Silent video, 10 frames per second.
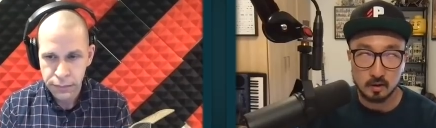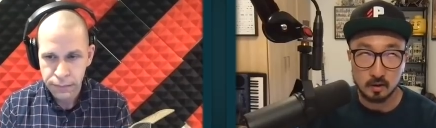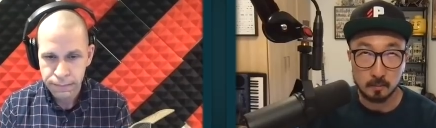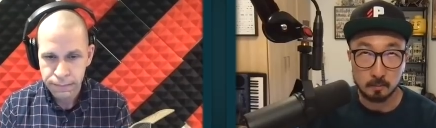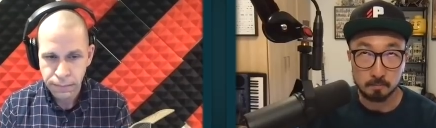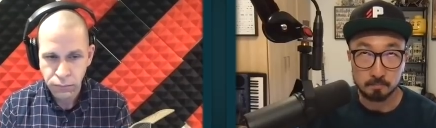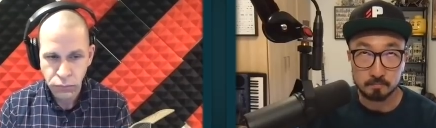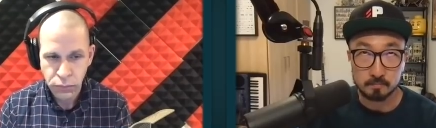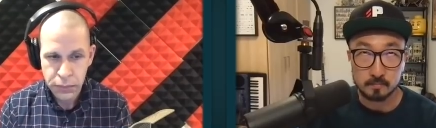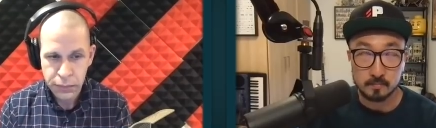Speaker 1: Um,
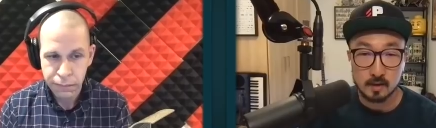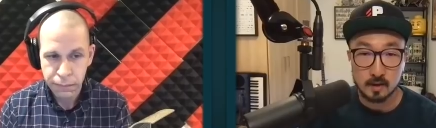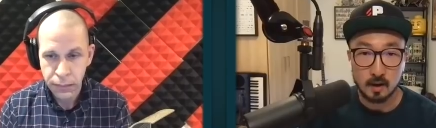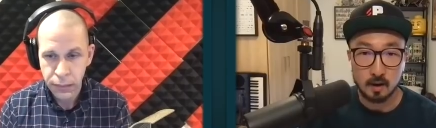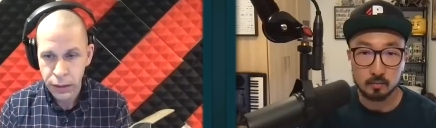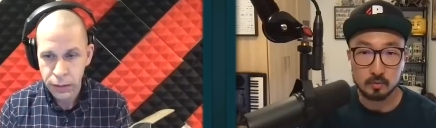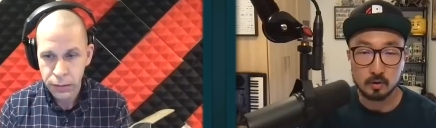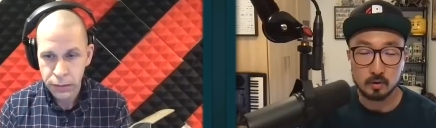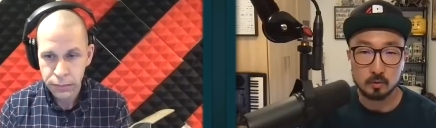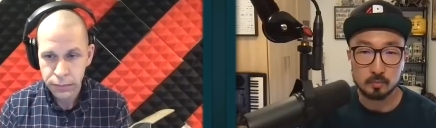I would
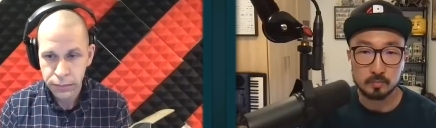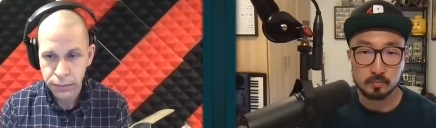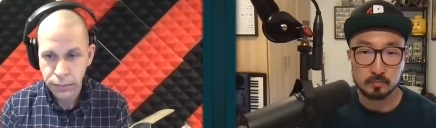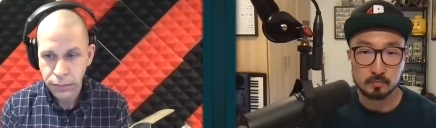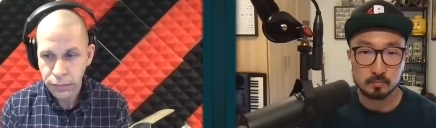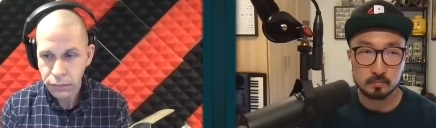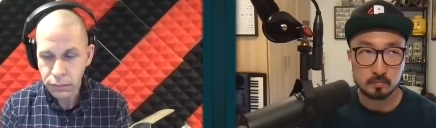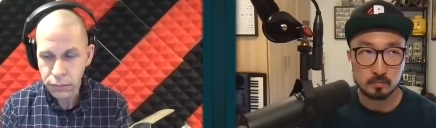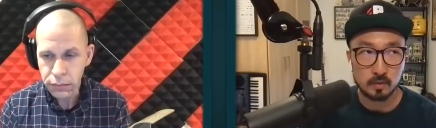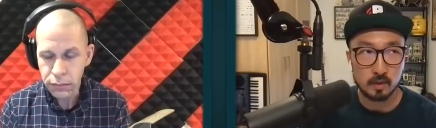hope
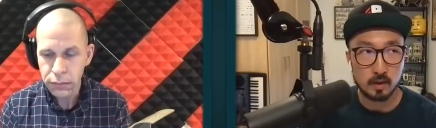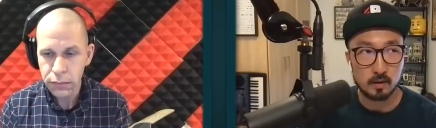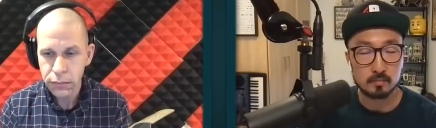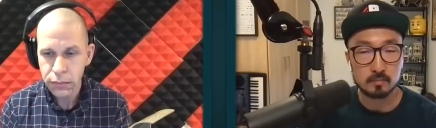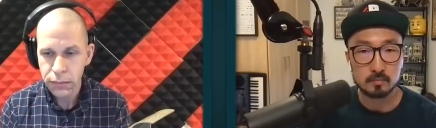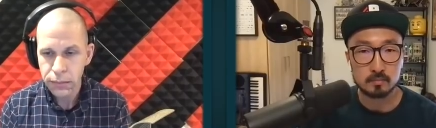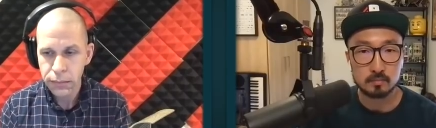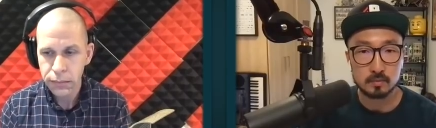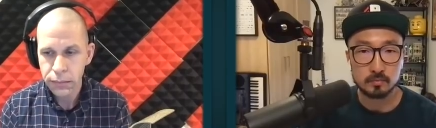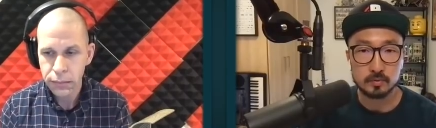that
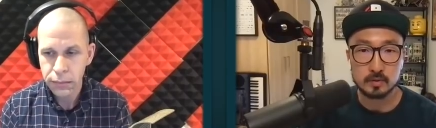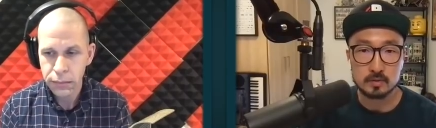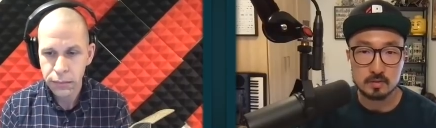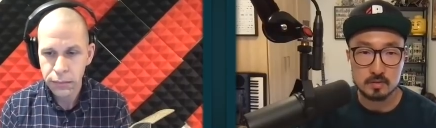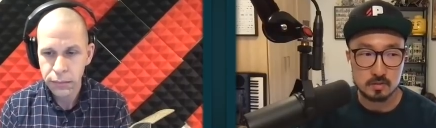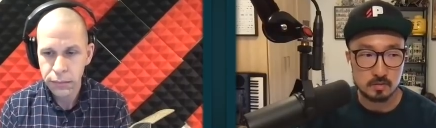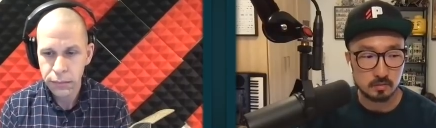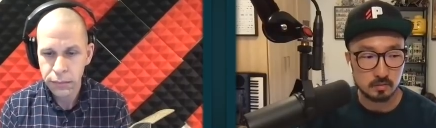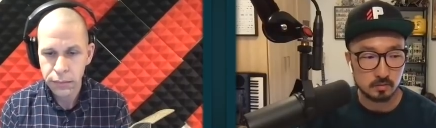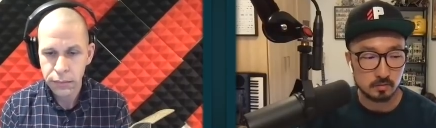the
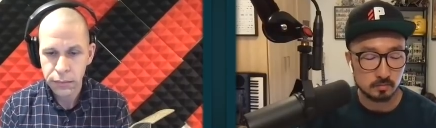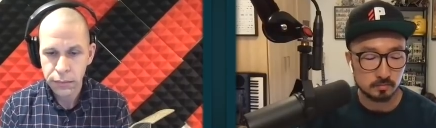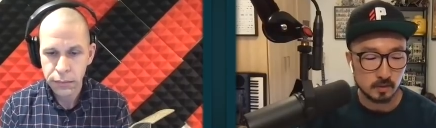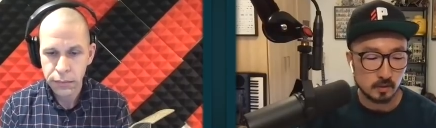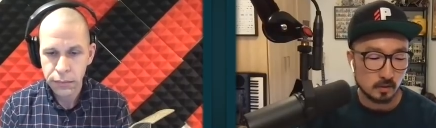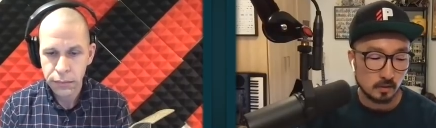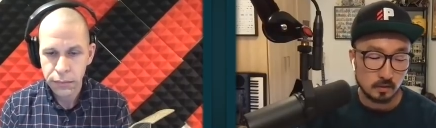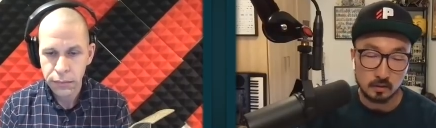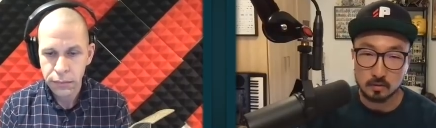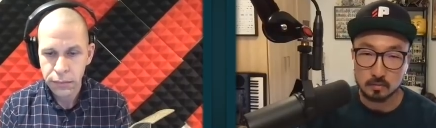reasons,
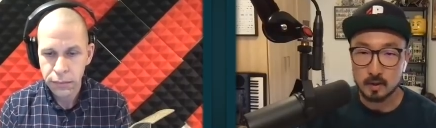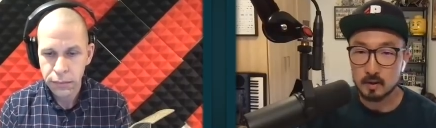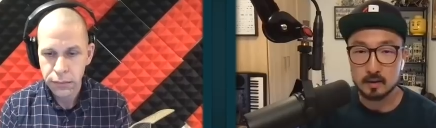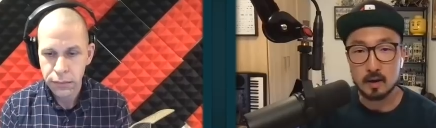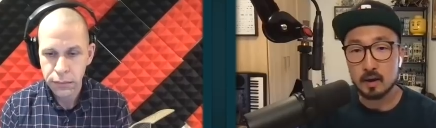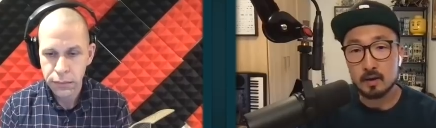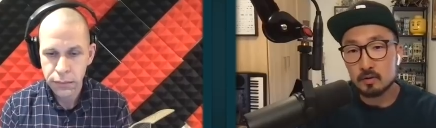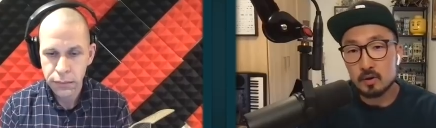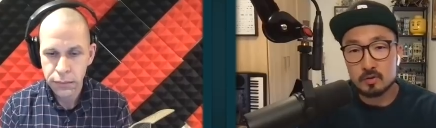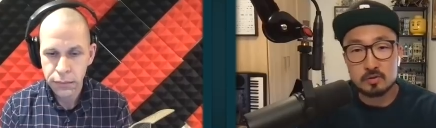you know, I, I I
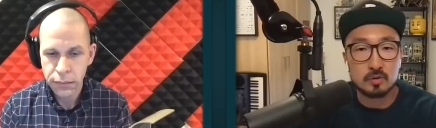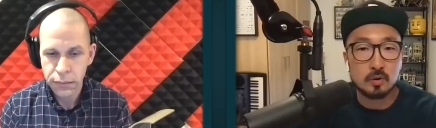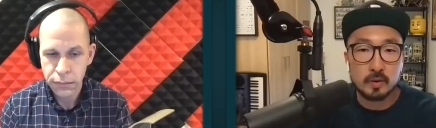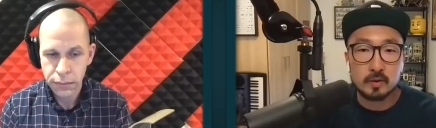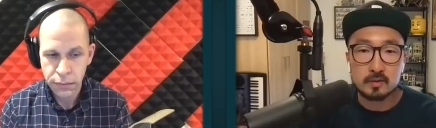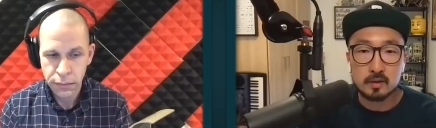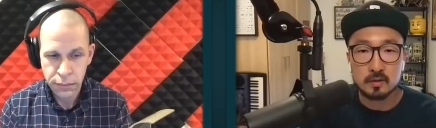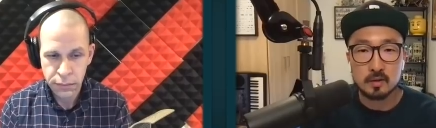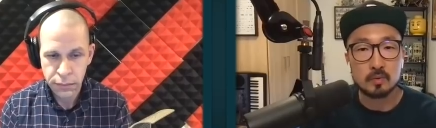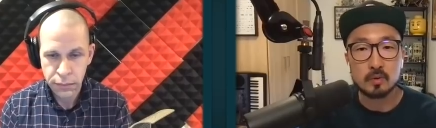don't know. There's no way to
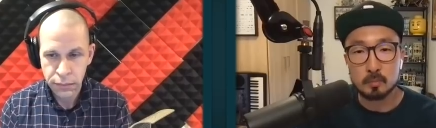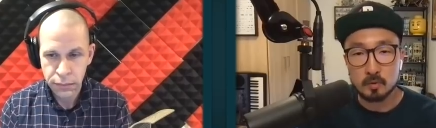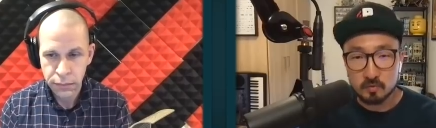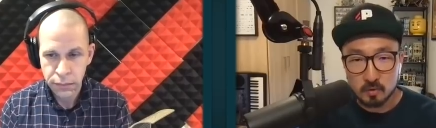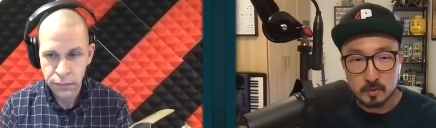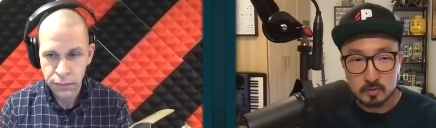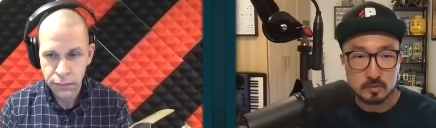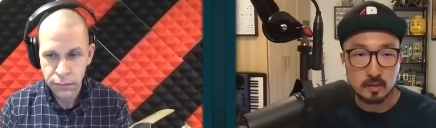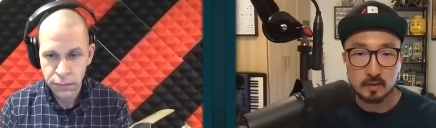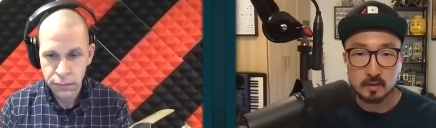tell like what her performance
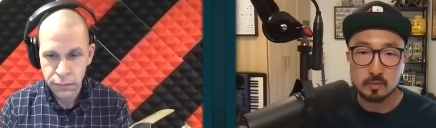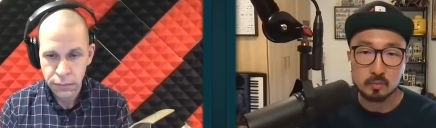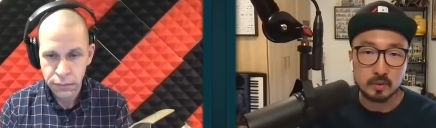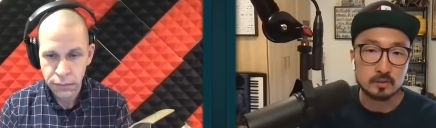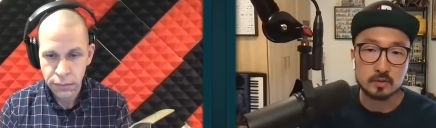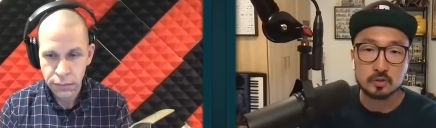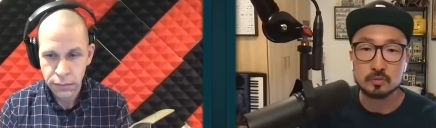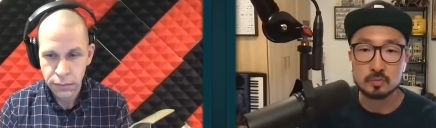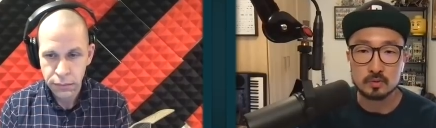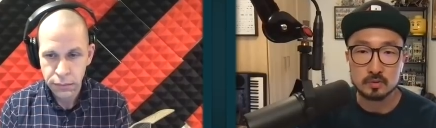was like in the weeks that
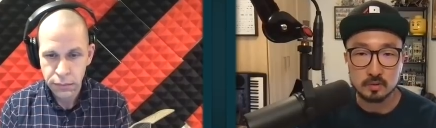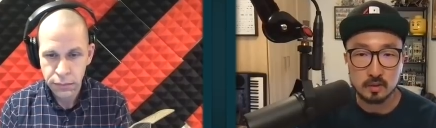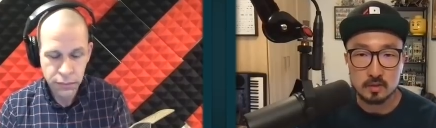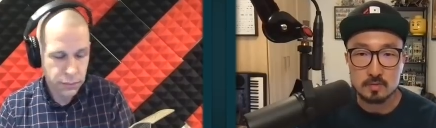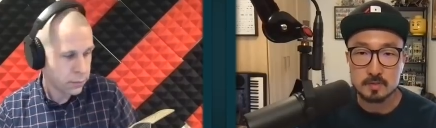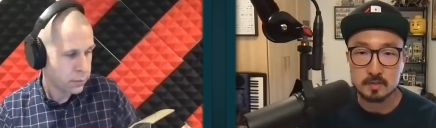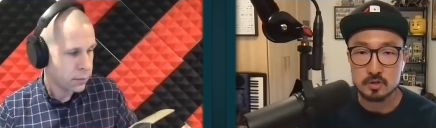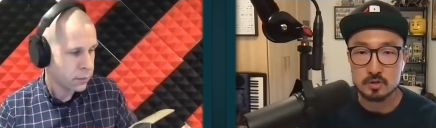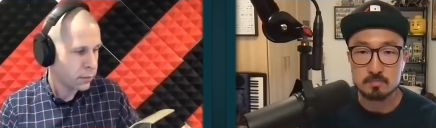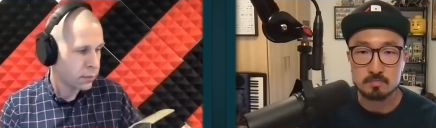she was in this
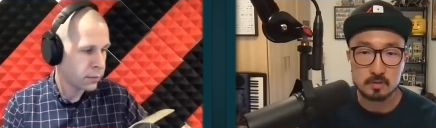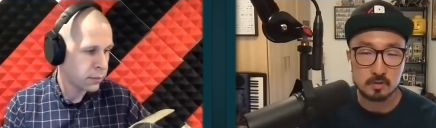position,